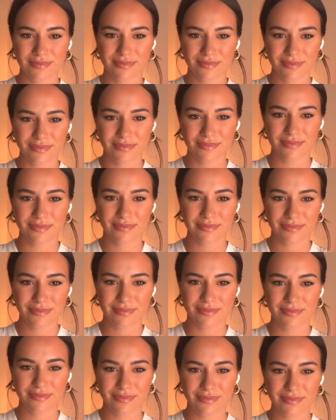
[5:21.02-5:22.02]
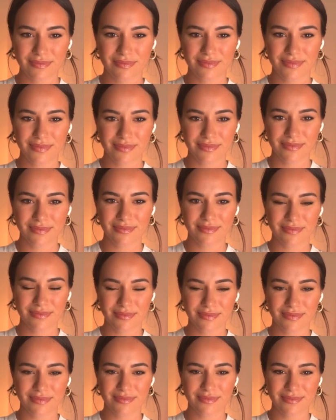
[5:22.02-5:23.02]

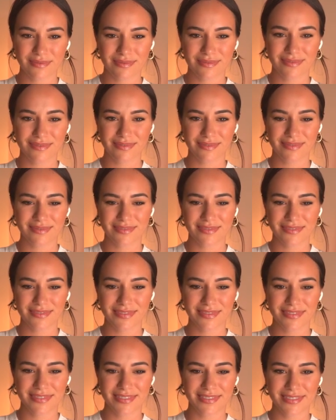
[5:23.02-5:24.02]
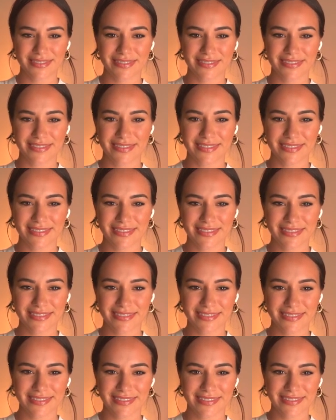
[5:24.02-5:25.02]

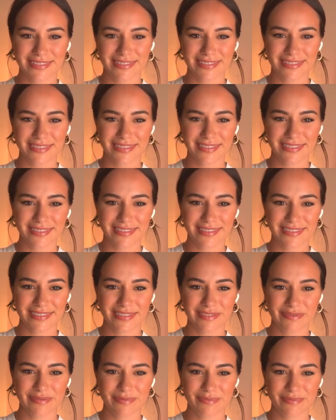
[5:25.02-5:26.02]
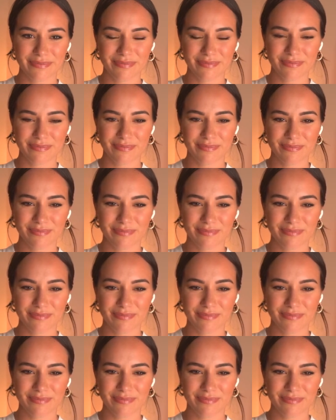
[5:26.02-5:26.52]
This person isn't speaking.